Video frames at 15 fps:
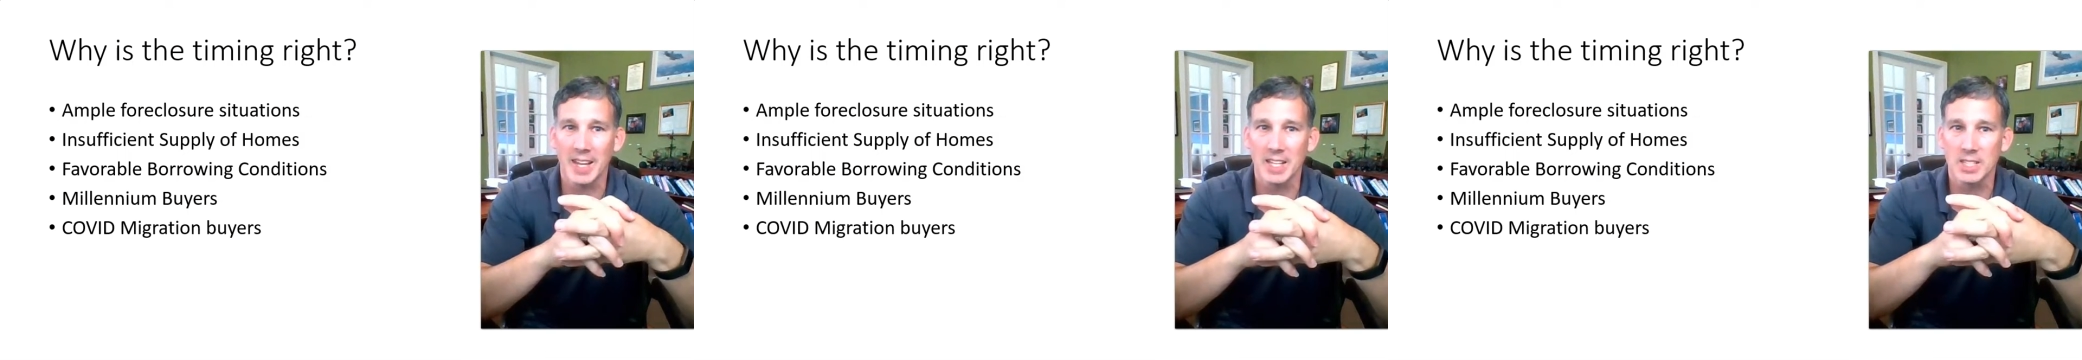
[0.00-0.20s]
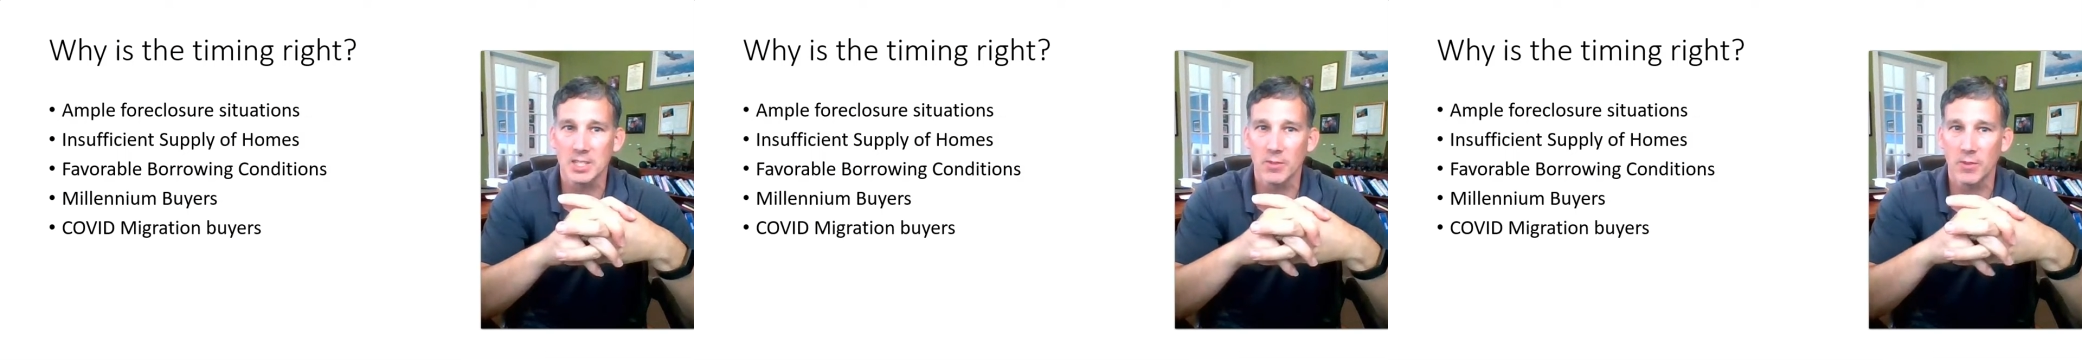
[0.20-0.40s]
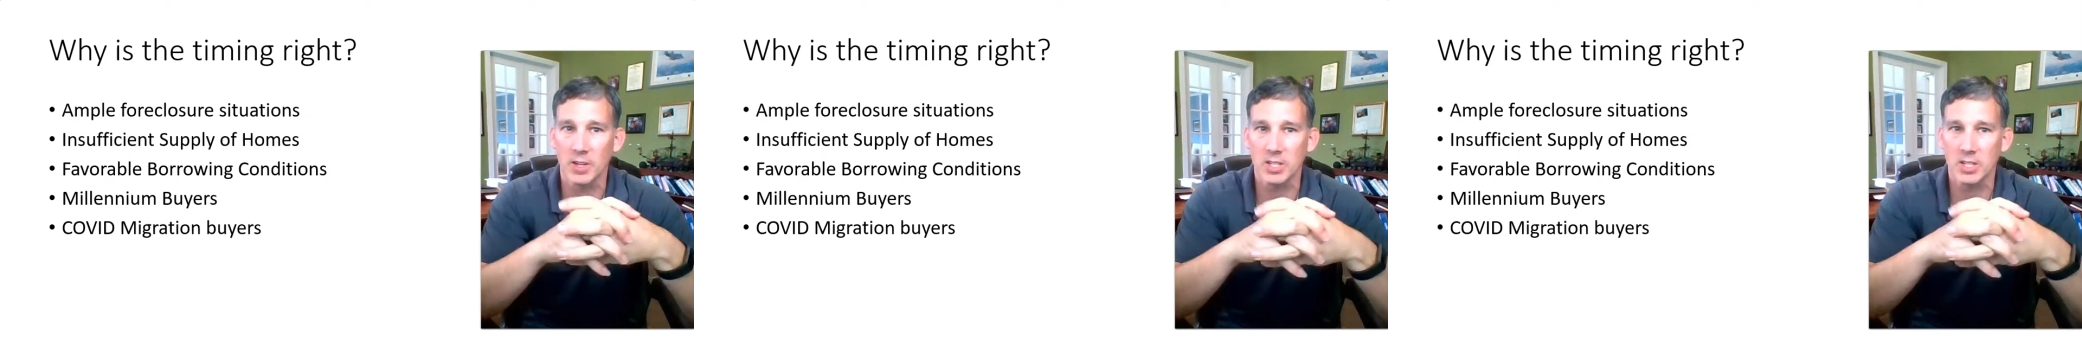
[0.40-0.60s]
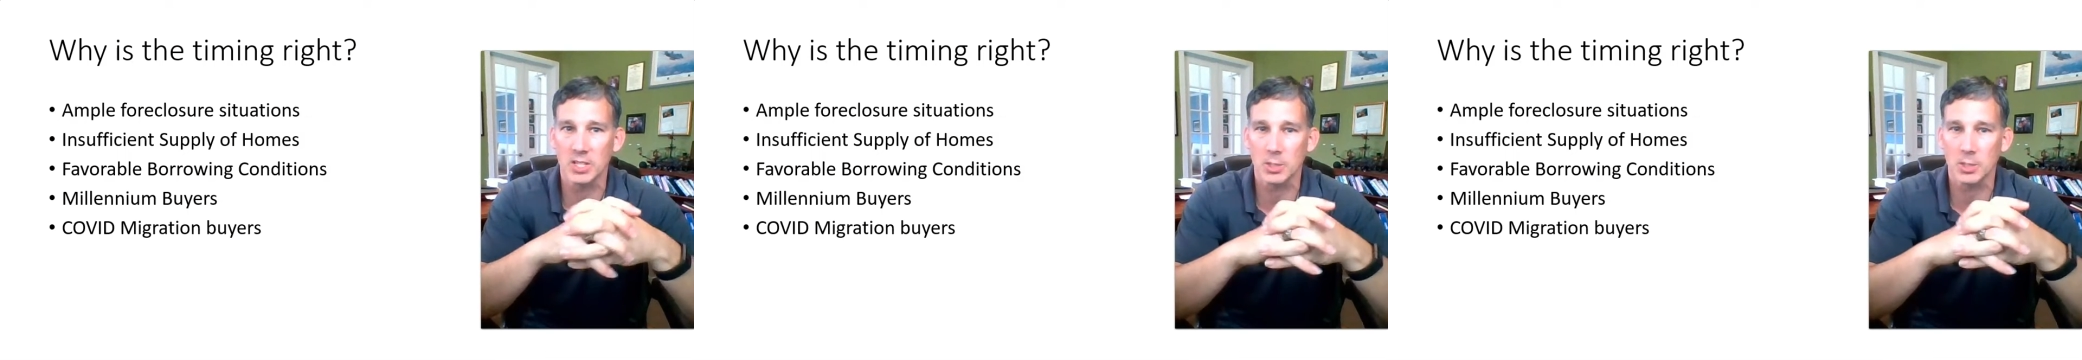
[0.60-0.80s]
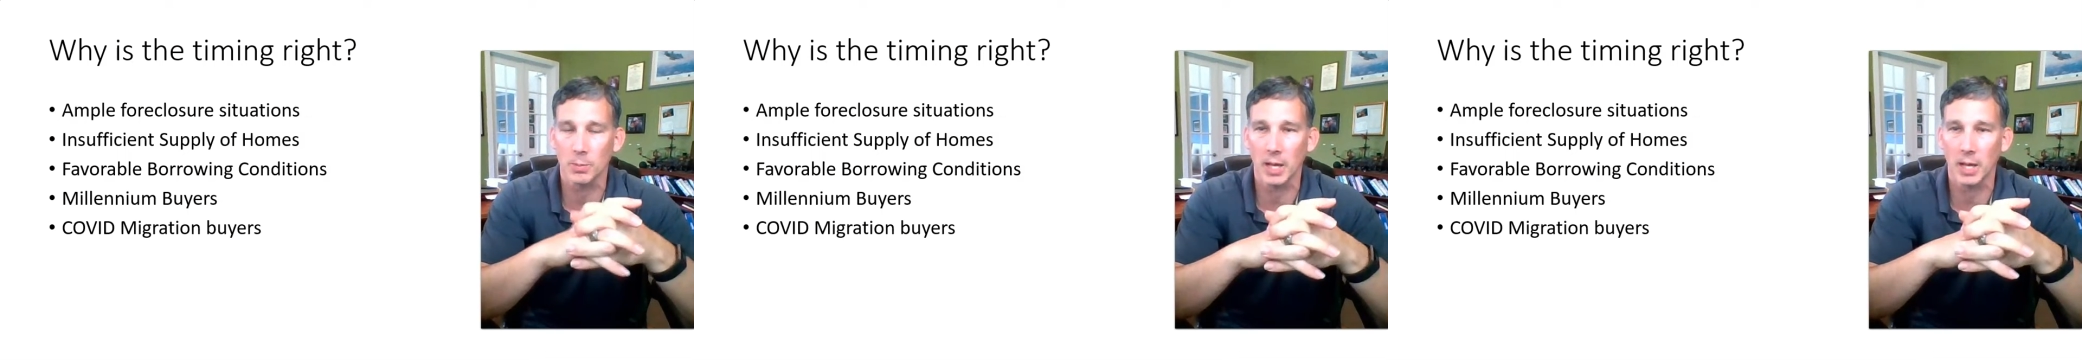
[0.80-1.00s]
insufficient
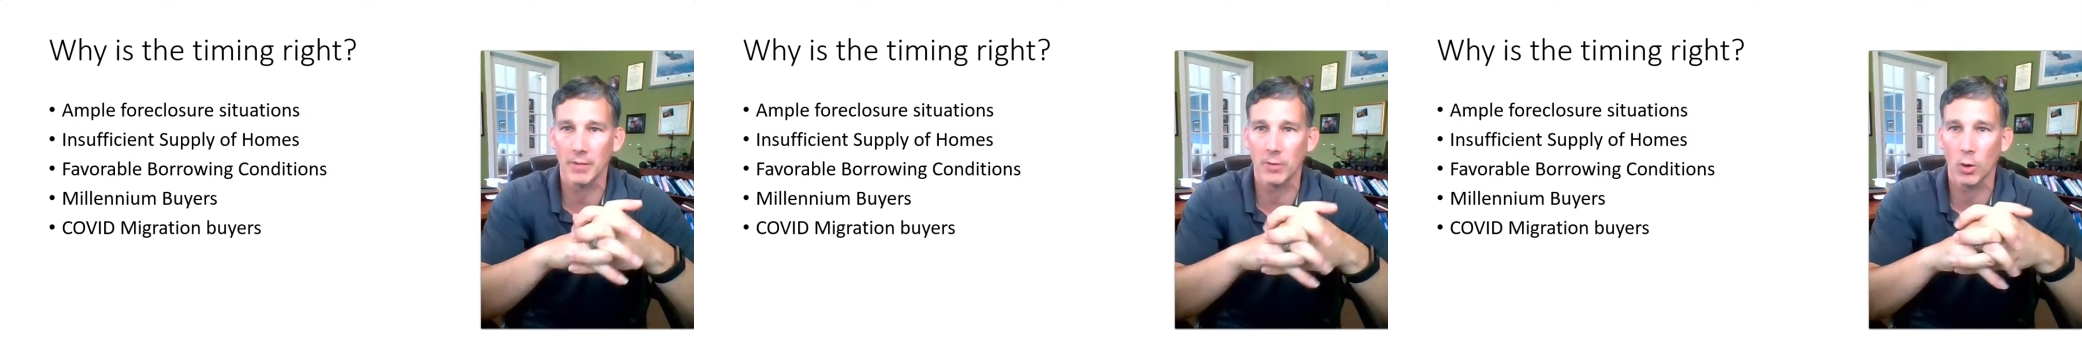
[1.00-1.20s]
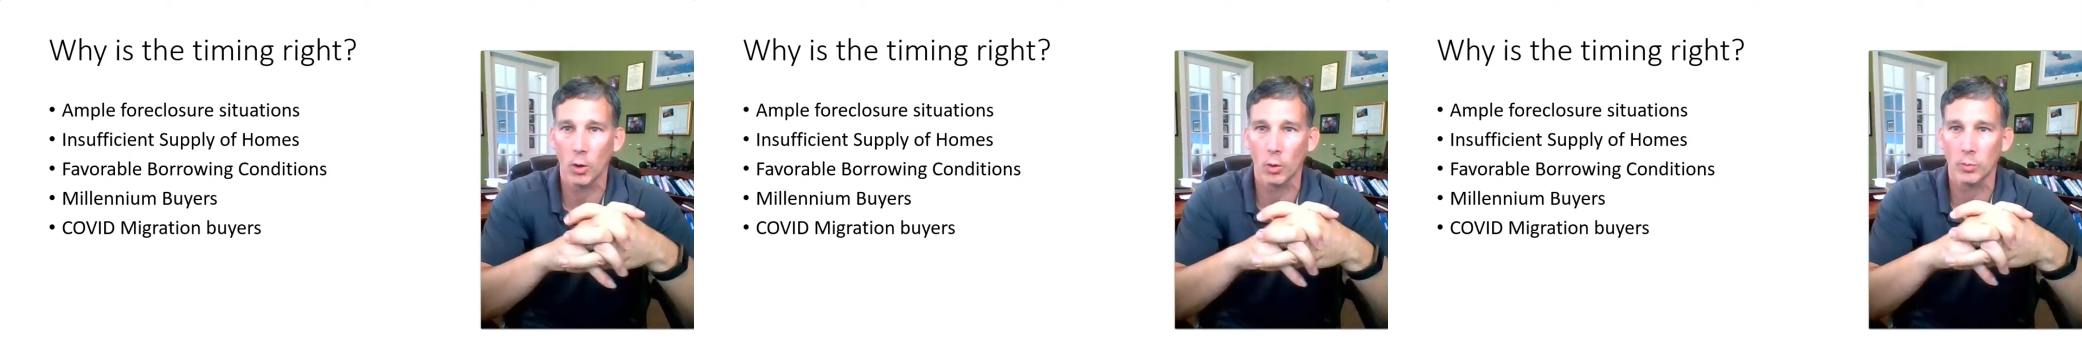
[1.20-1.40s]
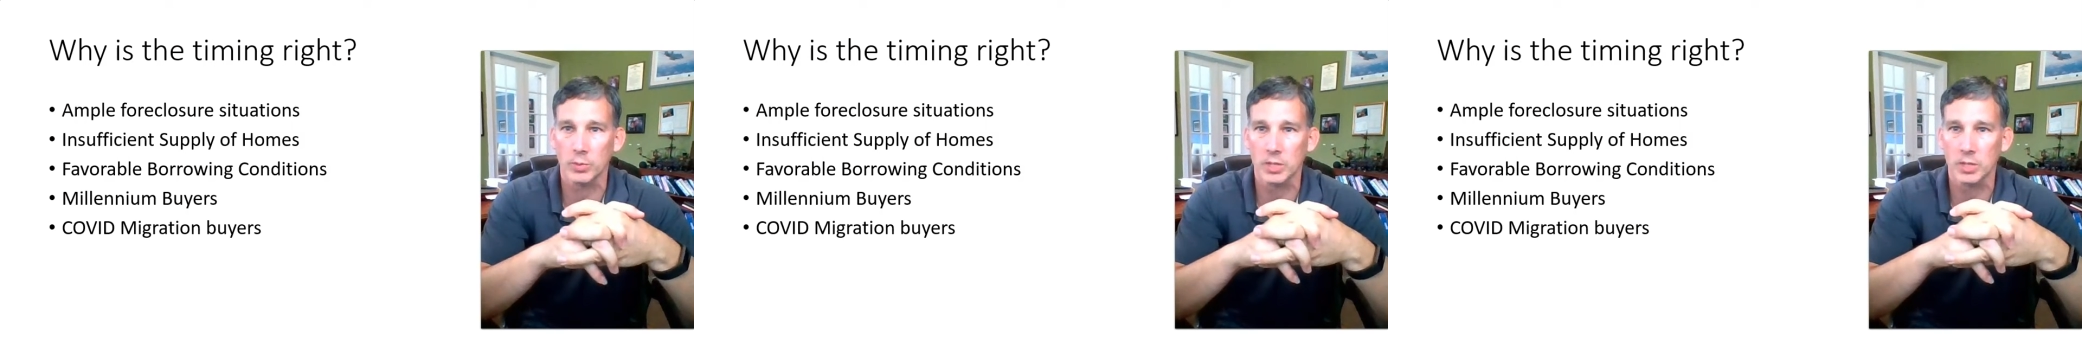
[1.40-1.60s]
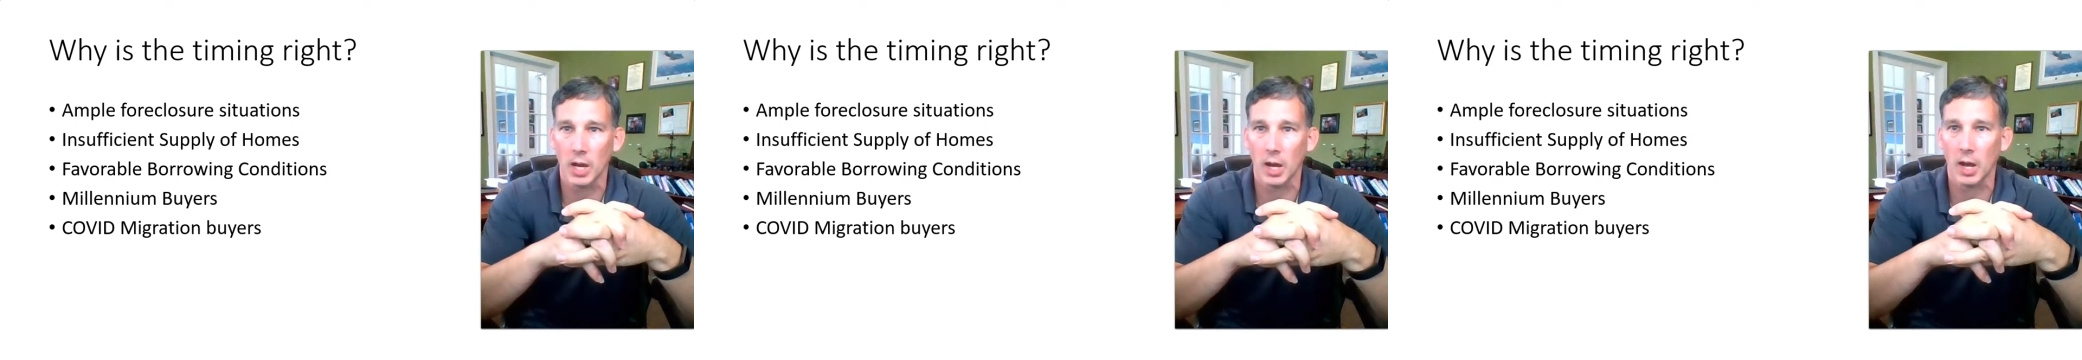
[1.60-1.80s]
supply of homes.